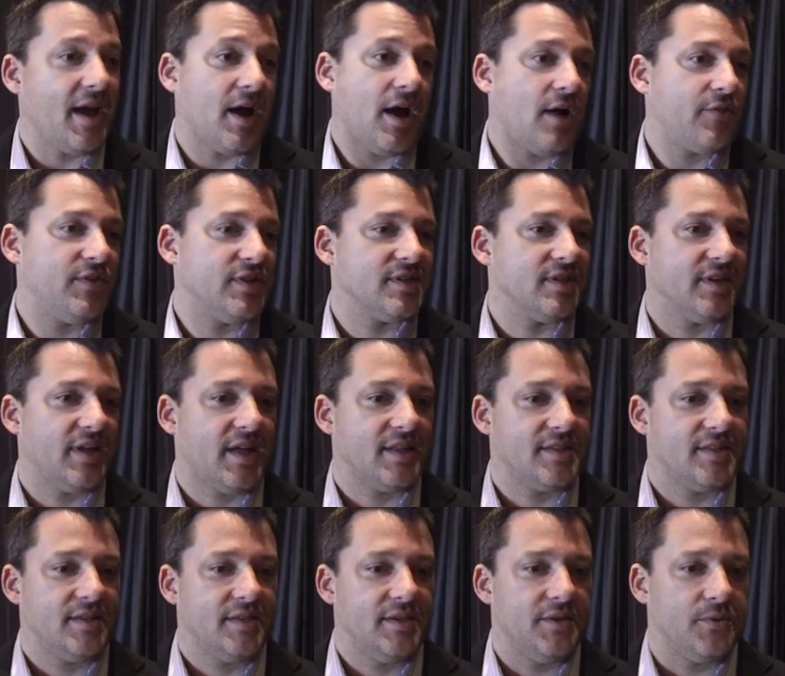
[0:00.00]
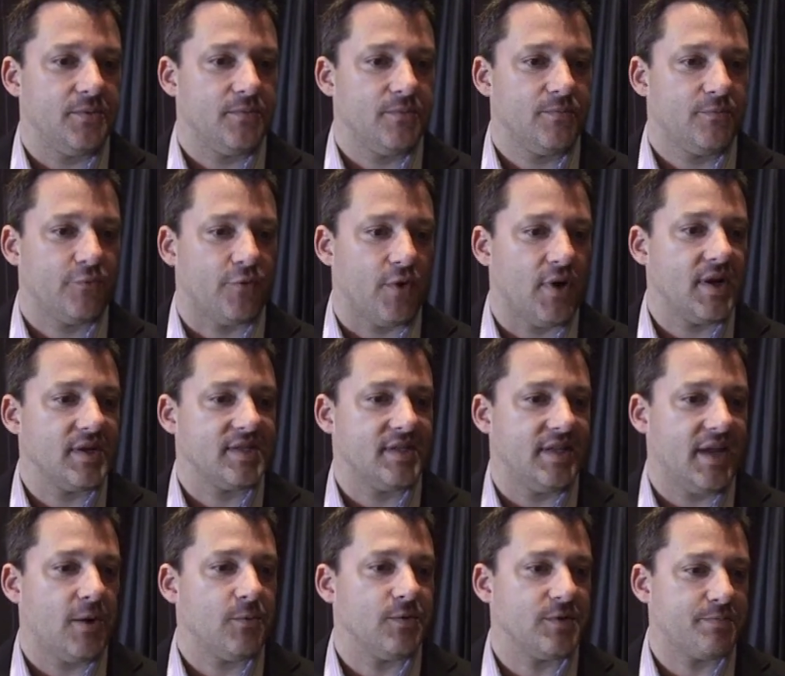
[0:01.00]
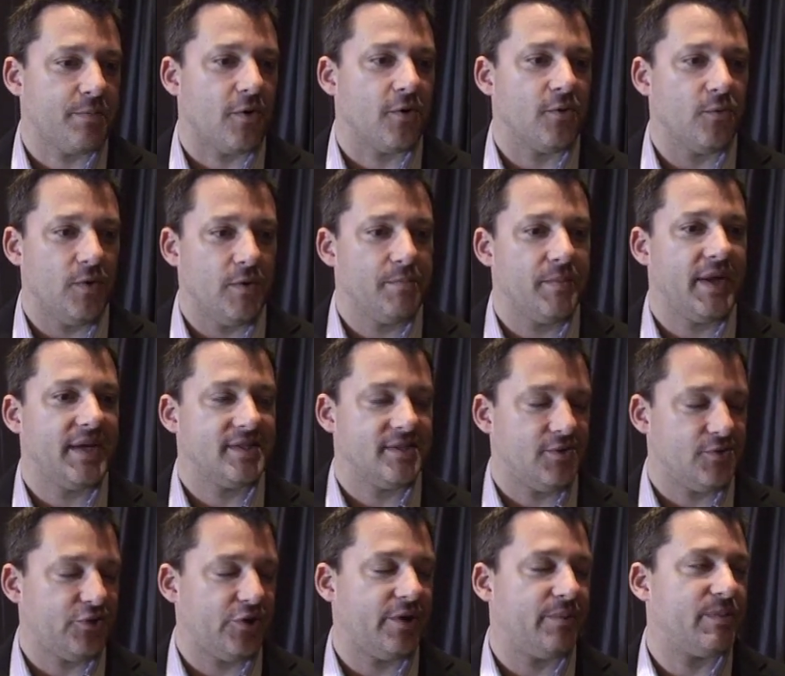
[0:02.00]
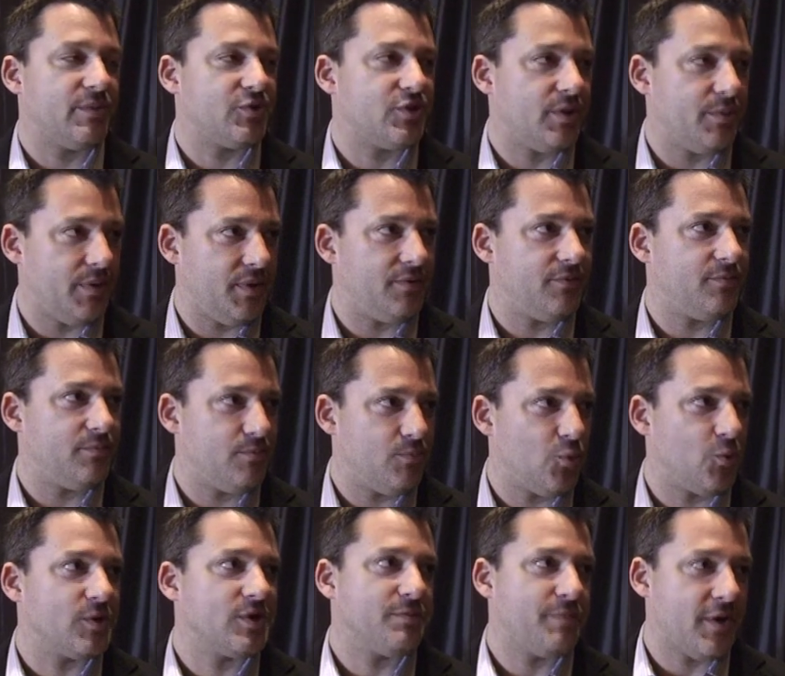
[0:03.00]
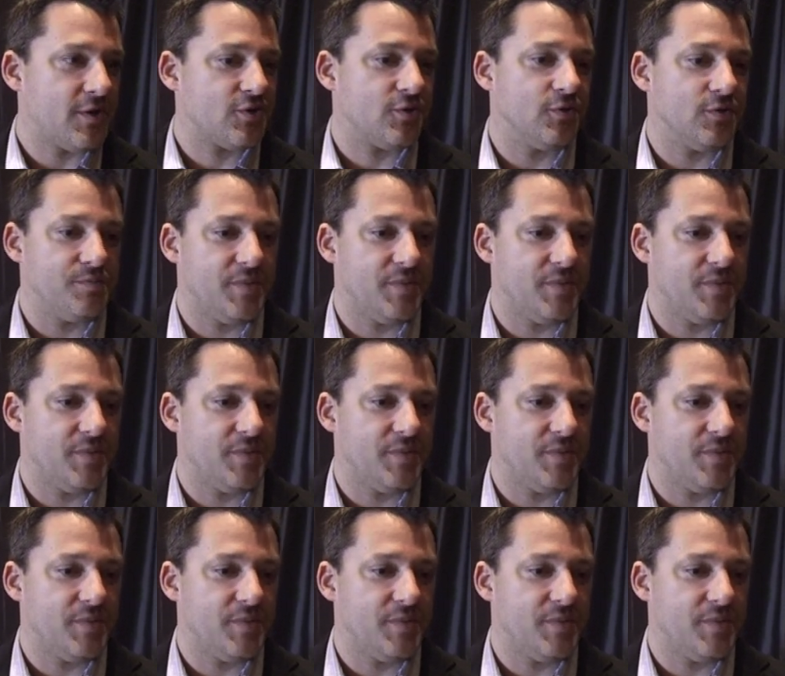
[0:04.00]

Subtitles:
Yeah, obviously, that for us, and that was part of what makes this championship even more special,